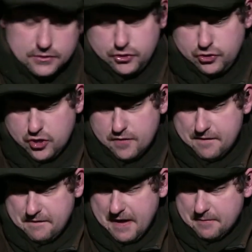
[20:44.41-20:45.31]
It's just
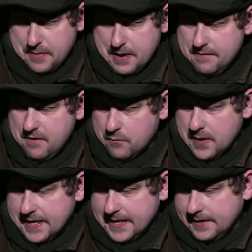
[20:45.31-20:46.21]
over £5, I've not
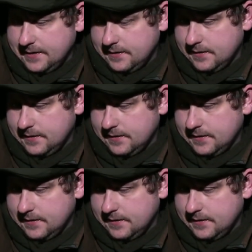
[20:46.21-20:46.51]
weighed it.